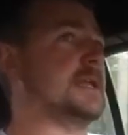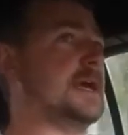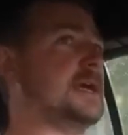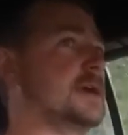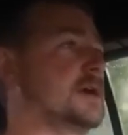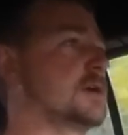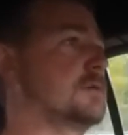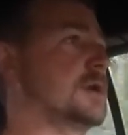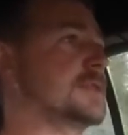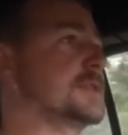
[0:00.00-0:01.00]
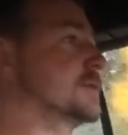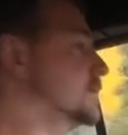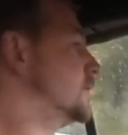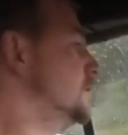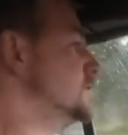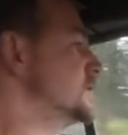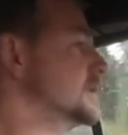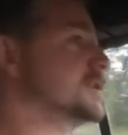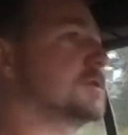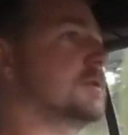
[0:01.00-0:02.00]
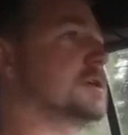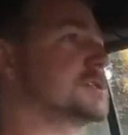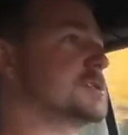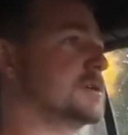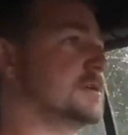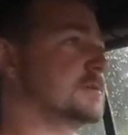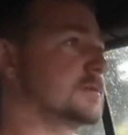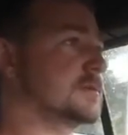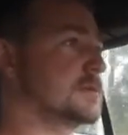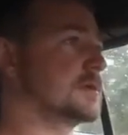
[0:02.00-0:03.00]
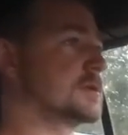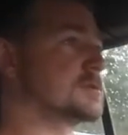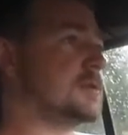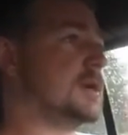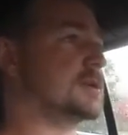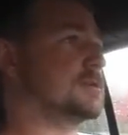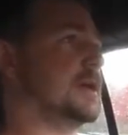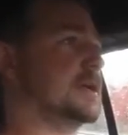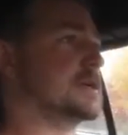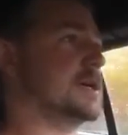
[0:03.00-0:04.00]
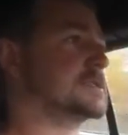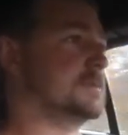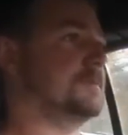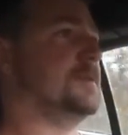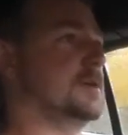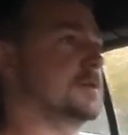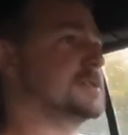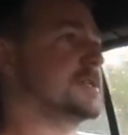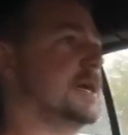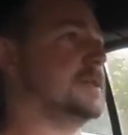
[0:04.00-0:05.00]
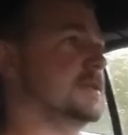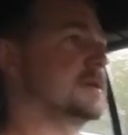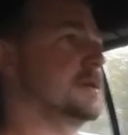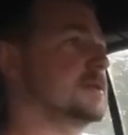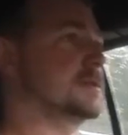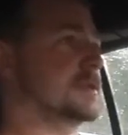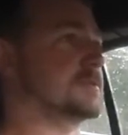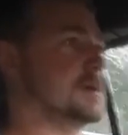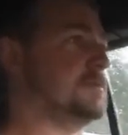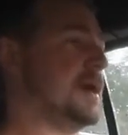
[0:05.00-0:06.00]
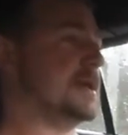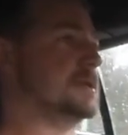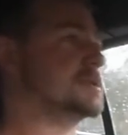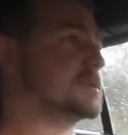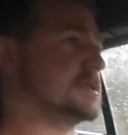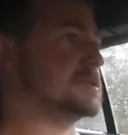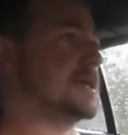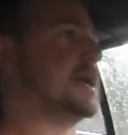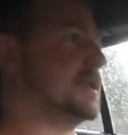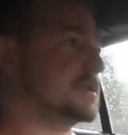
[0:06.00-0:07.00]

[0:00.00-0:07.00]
today with using the torch to try to create a custom field inside the three magnets is that